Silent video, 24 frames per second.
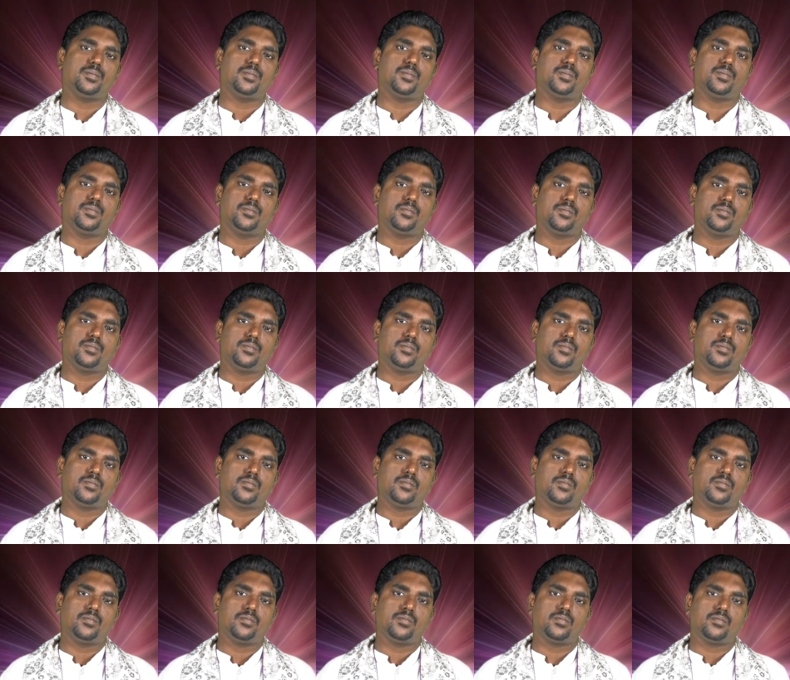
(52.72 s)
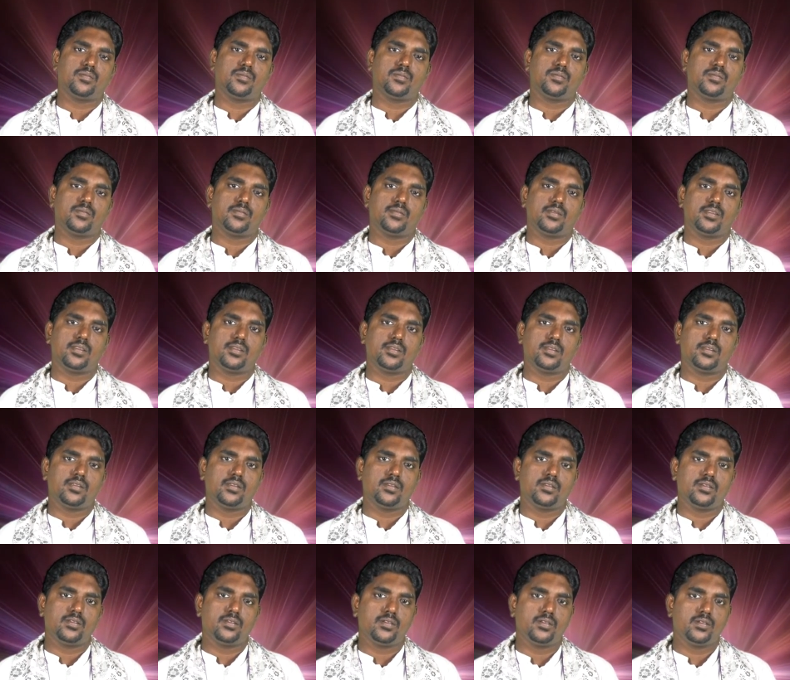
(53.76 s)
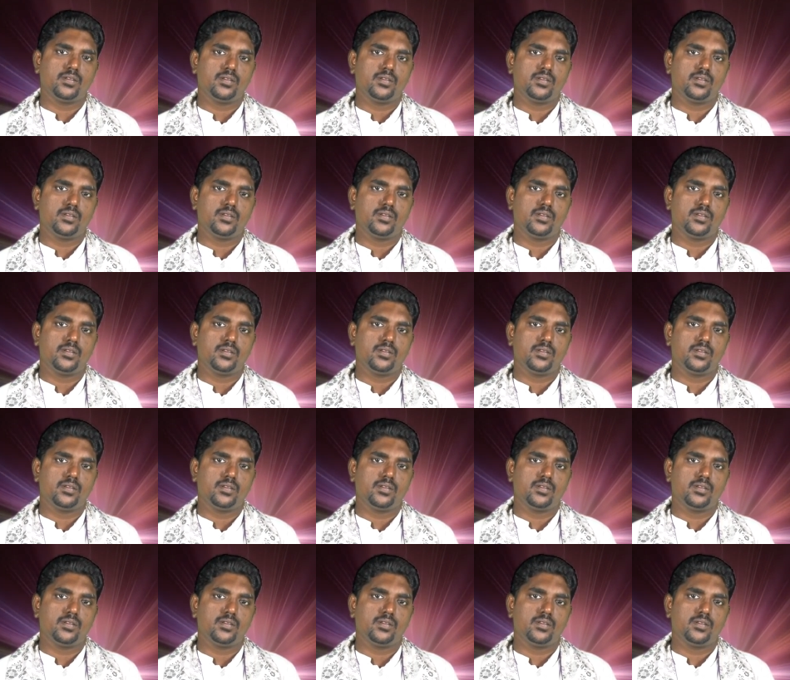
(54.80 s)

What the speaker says: [no speech]